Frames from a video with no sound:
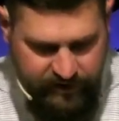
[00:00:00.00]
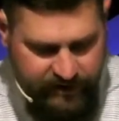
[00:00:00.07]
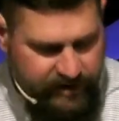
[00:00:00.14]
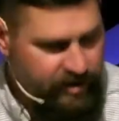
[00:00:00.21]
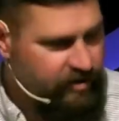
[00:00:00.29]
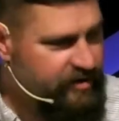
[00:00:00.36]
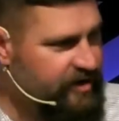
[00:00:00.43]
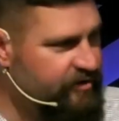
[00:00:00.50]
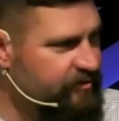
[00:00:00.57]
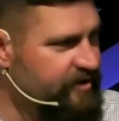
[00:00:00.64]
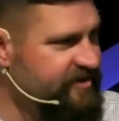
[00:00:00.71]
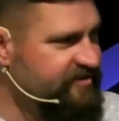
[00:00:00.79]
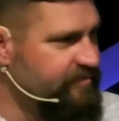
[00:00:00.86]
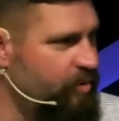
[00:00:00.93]
You know, another
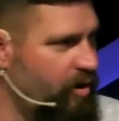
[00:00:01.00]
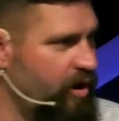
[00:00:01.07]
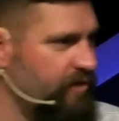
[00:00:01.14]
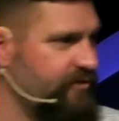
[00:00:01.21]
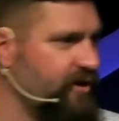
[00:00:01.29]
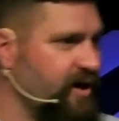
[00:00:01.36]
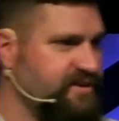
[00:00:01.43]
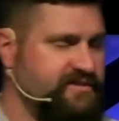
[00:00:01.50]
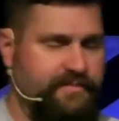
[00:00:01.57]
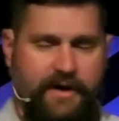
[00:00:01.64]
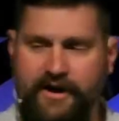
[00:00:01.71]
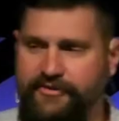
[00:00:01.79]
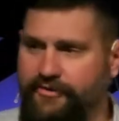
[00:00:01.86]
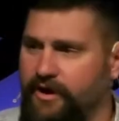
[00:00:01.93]
reason Paul talks
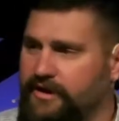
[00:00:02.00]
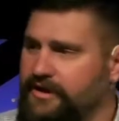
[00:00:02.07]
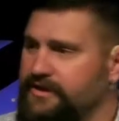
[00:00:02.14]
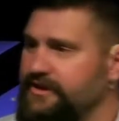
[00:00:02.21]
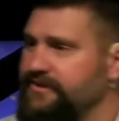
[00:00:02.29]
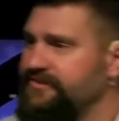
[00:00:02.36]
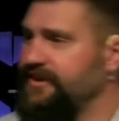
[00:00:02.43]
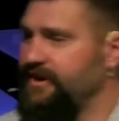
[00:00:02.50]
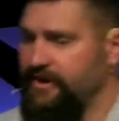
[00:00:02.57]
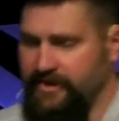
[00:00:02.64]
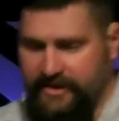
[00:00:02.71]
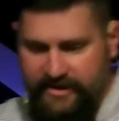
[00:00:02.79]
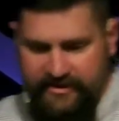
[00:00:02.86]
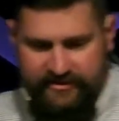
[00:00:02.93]
about drunkenness
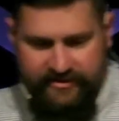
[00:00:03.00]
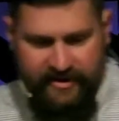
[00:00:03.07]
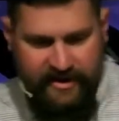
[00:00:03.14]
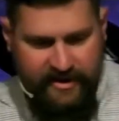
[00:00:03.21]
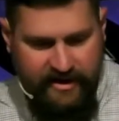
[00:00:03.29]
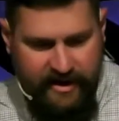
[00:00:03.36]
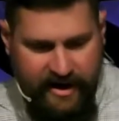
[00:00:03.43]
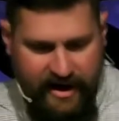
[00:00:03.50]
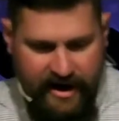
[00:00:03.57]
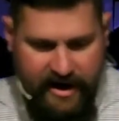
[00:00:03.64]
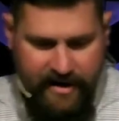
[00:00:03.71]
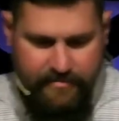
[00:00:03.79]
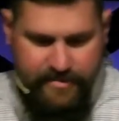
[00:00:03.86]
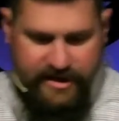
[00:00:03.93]
here is
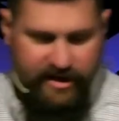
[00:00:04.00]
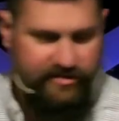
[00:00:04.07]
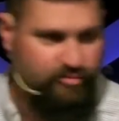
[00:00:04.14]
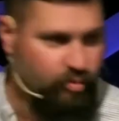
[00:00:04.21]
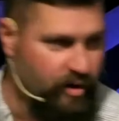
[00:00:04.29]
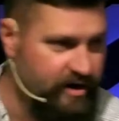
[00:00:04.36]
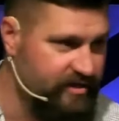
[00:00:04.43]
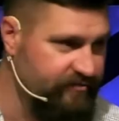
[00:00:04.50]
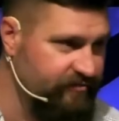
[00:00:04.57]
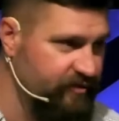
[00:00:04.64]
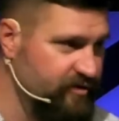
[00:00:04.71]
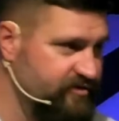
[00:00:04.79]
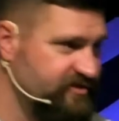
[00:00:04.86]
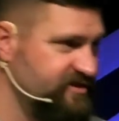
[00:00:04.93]
uh, because one of the
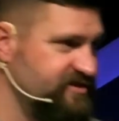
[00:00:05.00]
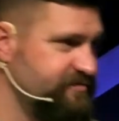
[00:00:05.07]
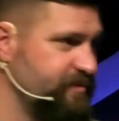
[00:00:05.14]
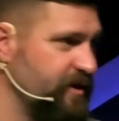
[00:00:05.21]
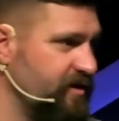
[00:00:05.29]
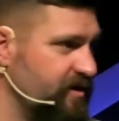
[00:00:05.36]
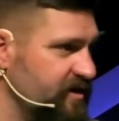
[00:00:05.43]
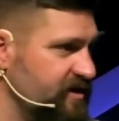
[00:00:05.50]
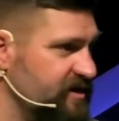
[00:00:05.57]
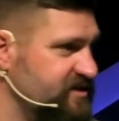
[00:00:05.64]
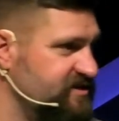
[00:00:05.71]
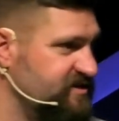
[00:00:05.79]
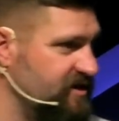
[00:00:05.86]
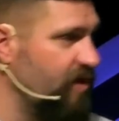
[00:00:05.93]
fruits of the Spirit
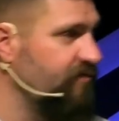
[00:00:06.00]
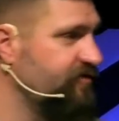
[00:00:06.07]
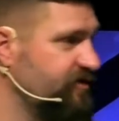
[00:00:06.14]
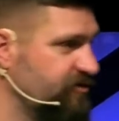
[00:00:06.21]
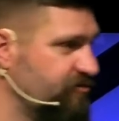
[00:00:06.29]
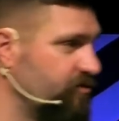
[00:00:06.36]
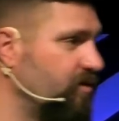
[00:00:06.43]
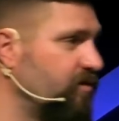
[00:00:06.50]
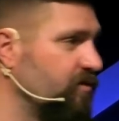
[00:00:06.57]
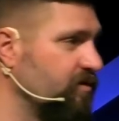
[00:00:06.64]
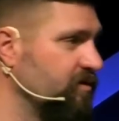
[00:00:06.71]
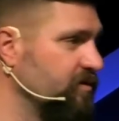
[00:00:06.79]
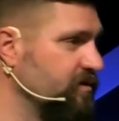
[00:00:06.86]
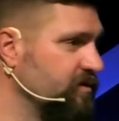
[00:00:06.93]
is self control.